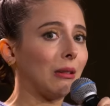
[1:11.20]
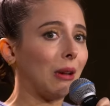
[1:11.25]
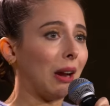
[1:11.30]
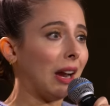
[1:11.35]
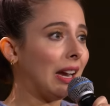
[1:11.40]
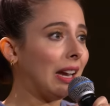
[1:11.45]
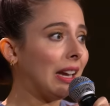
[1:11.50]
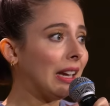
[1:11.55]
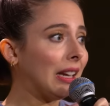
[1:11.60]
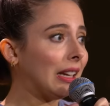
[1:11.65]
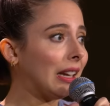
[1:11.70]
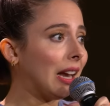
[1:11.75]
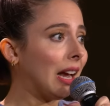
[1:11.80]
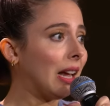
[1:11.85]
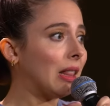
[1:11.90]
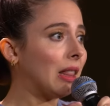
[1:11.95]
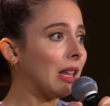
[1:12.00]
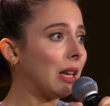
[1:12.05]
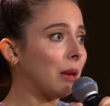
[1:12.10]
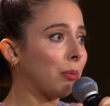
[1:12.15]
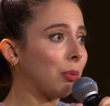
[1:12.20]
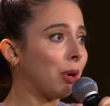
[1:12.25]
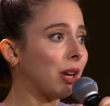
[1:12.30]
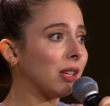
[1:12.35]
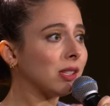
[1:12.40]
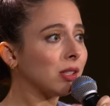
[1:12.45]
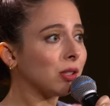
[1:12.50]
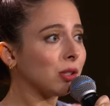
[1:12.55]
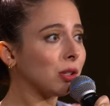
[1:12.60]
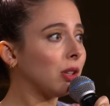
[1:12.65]
Right? I think
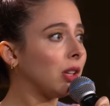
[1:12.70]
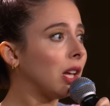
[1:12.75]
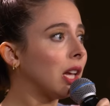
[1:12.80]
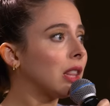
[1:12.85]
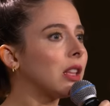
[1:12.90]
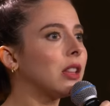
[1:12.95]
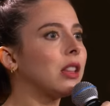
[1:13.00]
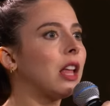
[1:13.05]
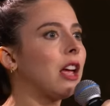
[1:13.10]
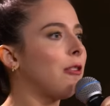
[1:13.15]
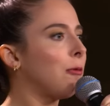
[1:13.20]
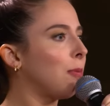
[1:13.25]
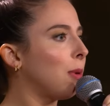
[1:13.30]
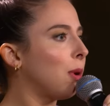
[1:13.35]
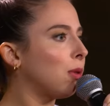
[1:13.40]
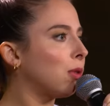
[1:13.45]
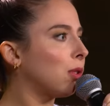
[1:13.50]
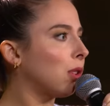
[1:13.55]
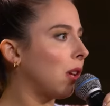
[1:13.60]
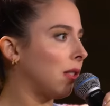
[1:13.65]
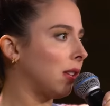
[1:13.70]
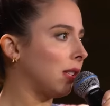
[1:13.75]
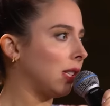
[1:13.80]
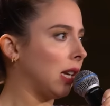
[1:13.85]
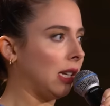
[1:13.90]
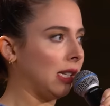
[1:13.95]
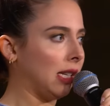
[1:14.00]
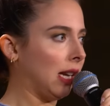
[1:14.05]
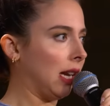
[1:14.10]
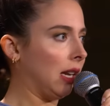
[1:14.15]
presents are like the lifeboats on the
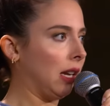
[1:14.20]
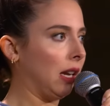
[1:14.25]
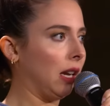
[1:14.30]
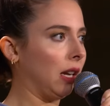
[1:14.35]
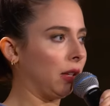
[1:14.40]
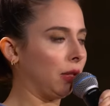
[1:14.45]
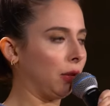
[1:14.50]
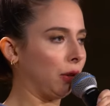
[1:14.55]
Titanic.